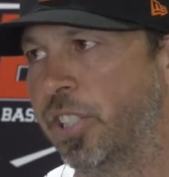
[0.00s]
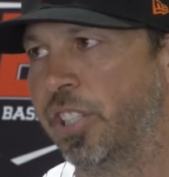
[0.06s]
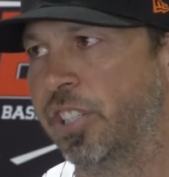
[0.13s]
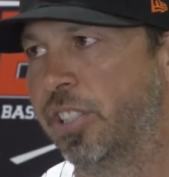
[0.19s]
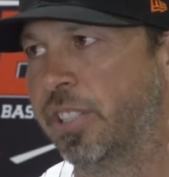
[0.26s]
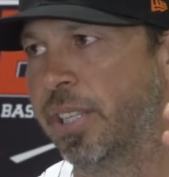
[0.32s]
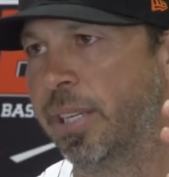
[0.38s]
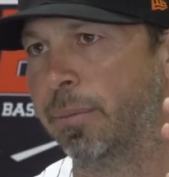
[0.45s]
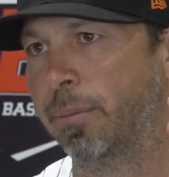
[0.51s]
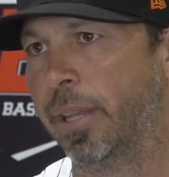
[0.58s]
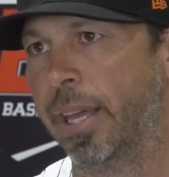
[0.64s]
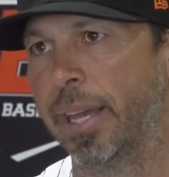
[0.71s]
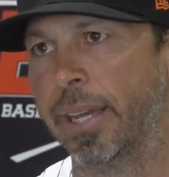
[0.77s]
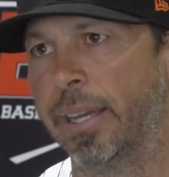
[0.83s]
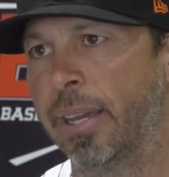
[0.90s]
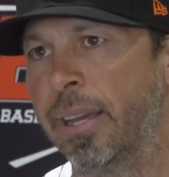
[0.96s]
He just seemed
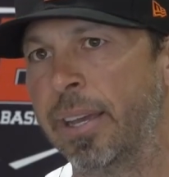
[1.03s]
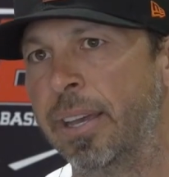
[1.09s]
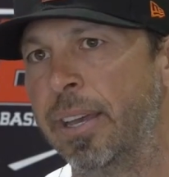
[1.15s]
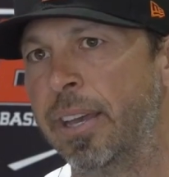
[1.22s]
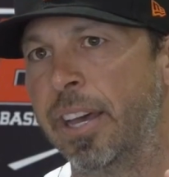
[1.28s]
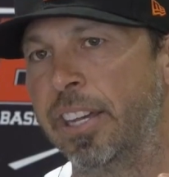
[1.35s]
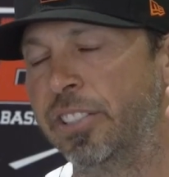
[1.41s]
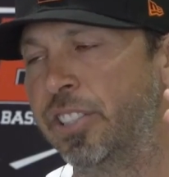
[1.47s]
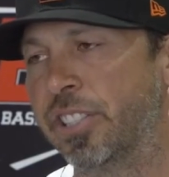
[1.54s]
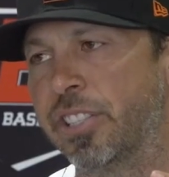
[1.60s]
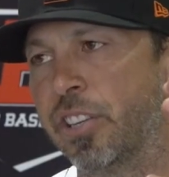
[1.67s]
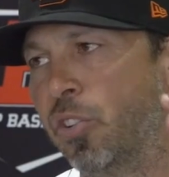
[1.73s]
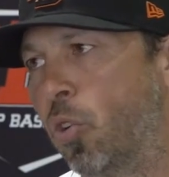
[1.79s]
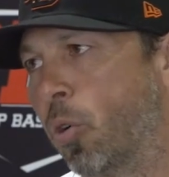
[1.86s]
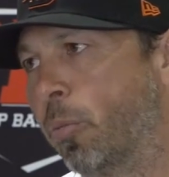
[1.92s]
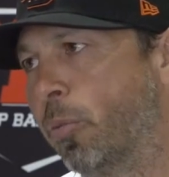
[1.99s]
like uh, just a
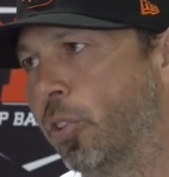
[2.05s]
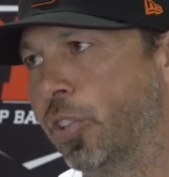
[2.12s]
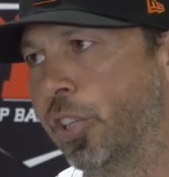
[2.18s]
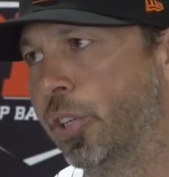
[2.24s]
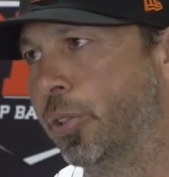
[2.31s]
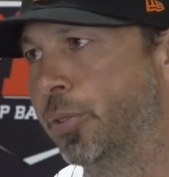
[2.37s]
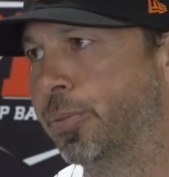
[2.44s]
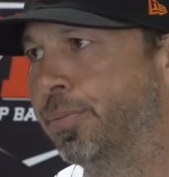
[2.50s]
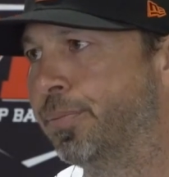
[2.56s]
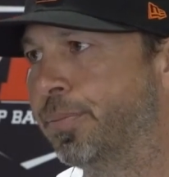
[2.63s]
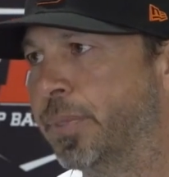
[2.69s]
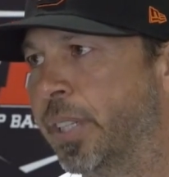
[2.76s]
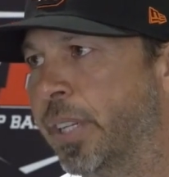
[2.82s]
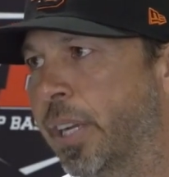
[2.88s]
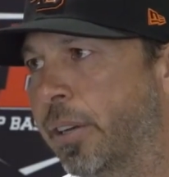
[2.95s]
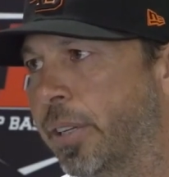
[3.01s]
normal dude
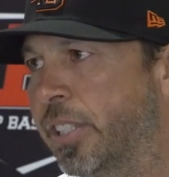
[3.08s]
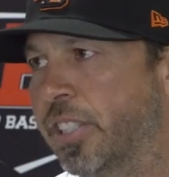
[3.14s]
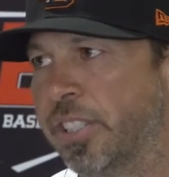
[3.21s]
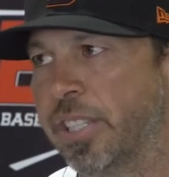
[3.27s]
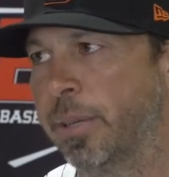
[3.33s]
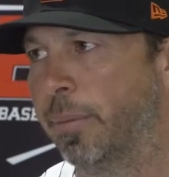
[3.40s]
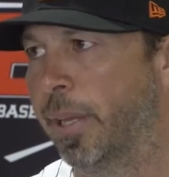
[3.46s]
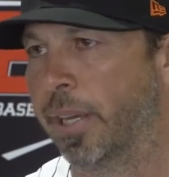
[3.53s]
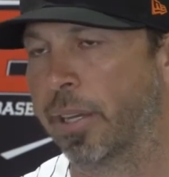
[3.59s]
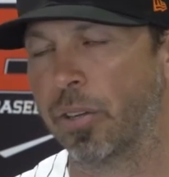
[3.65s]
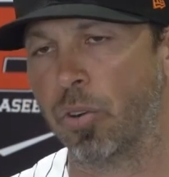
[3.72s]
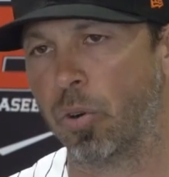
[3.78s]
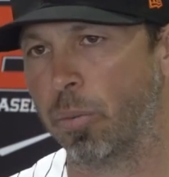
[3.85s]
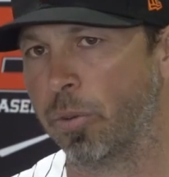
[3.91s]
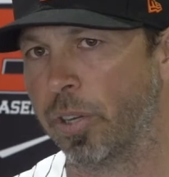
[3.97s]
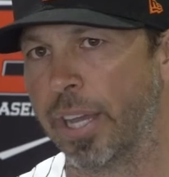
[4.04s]
you know, he just seemed like a
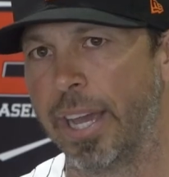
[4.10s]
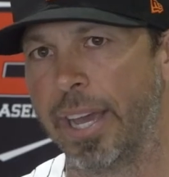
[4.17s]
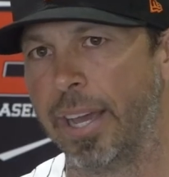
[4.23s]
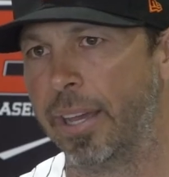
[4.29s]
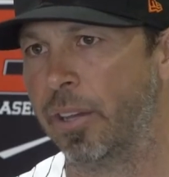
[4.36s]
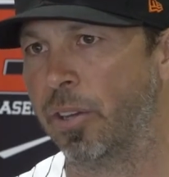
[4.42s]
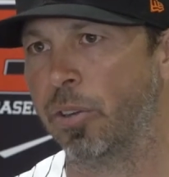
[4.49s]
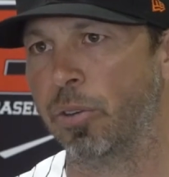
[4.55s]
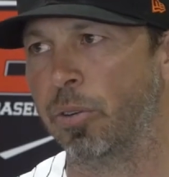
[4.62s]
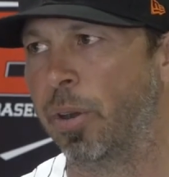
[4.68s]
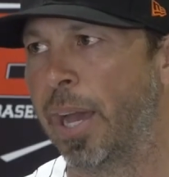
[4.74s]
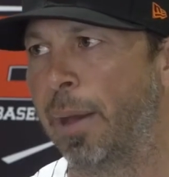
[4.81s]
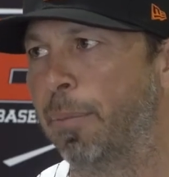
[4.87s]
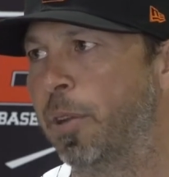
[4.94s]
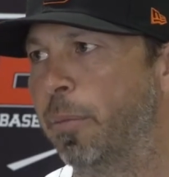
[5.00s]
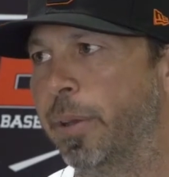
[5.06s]
normal guy who
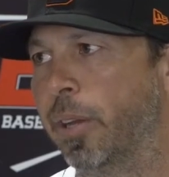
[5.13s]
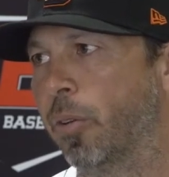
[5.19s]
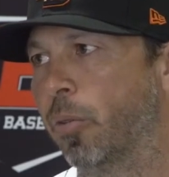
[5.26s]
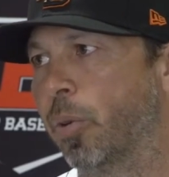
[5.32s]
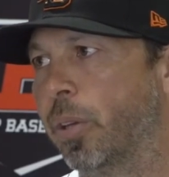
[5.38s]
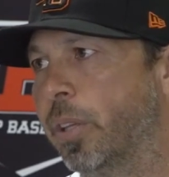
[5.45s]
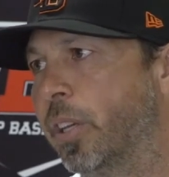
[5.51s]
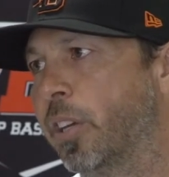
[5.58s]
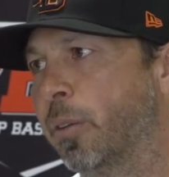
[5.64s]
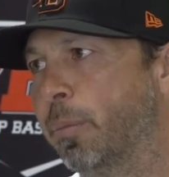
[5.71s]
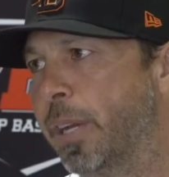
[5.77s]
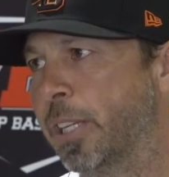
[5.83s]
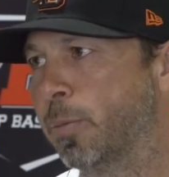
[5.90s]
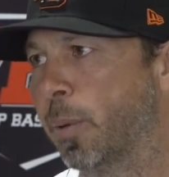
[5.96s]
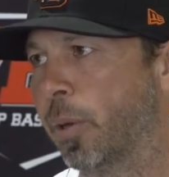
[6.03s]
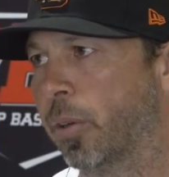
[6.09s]
happened to be a really good
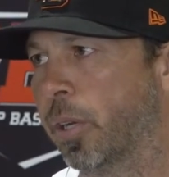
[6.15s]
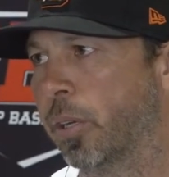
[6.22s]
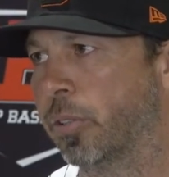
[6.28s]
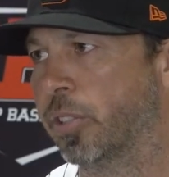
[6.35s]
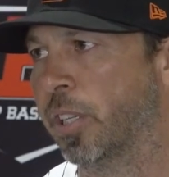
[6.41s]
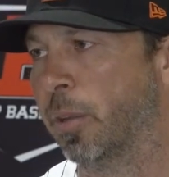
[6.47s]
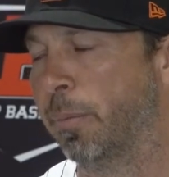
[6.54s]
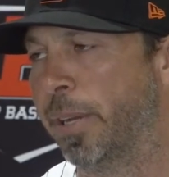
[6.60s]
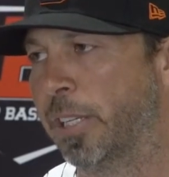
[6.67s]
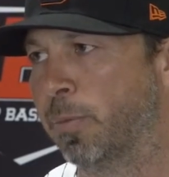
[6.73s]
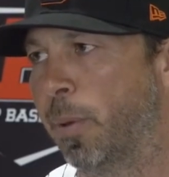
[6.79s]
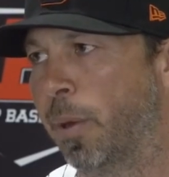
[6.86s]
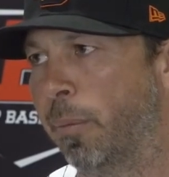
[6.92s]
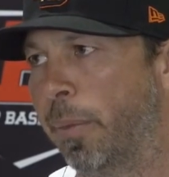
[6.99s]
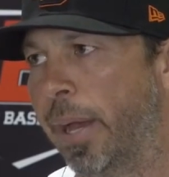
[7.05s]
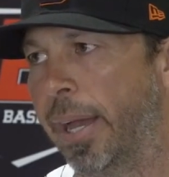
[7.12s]
baseball coach and a
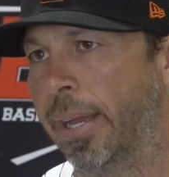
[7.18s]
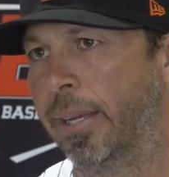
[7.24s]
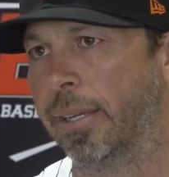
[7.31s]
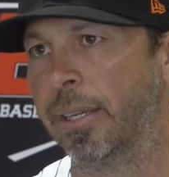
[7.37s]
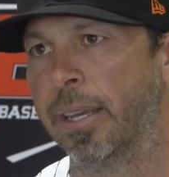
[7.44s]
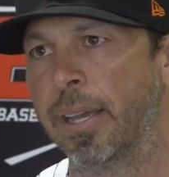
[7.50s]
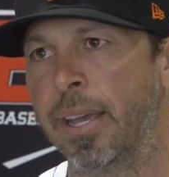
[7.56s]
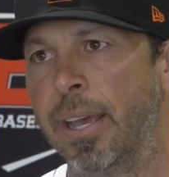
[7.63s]
baseball mind.